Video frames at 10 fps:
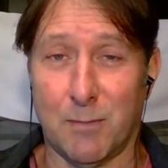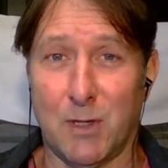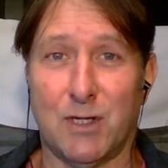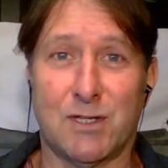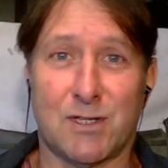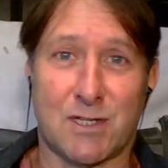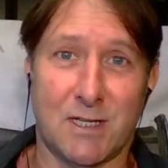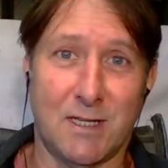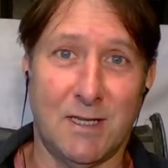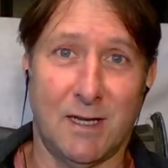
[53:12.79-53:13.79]

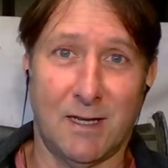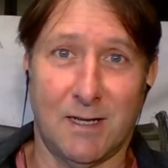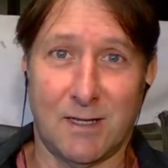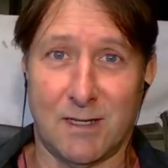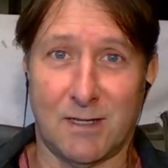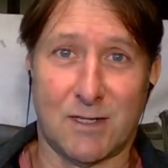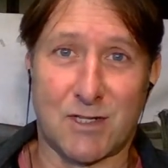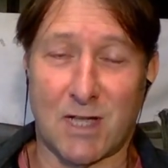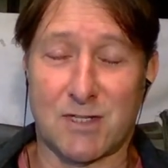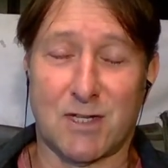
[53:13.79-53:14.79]
emergency
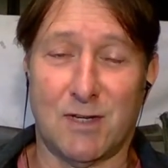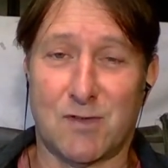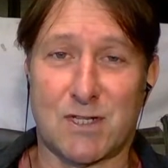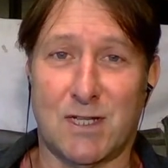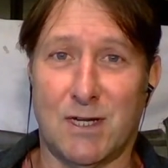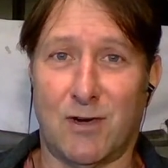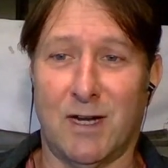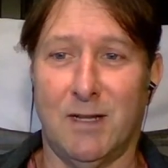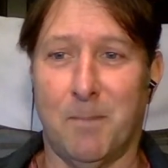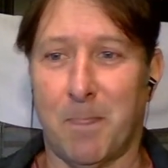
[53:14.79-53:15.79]
sensitive
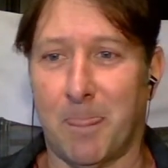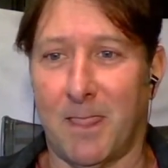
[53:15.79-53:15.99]
steering,